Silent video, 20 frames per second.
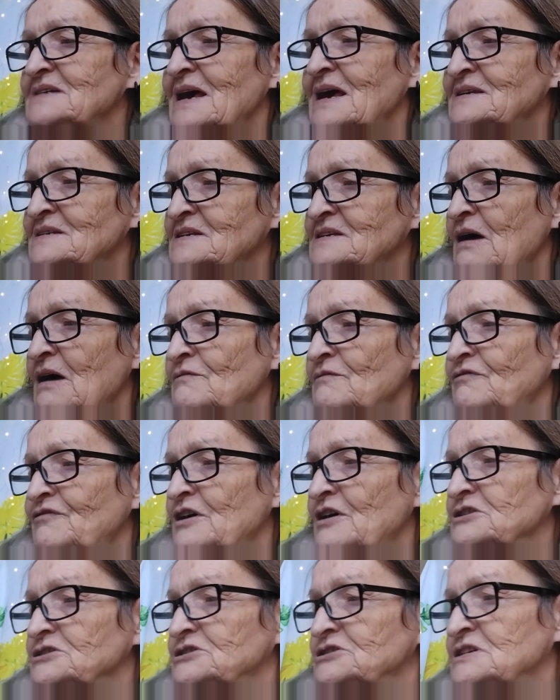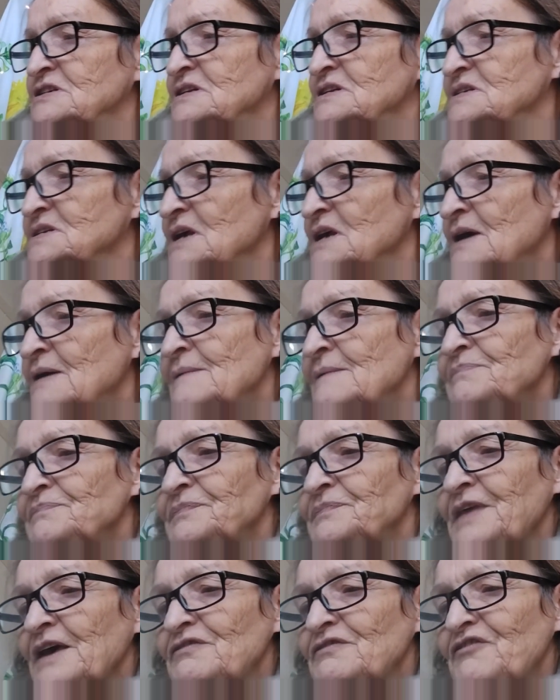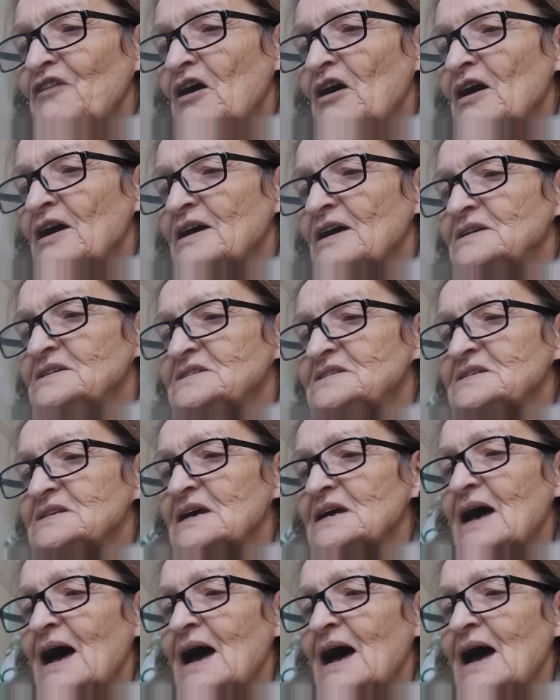enzyme functions. They fight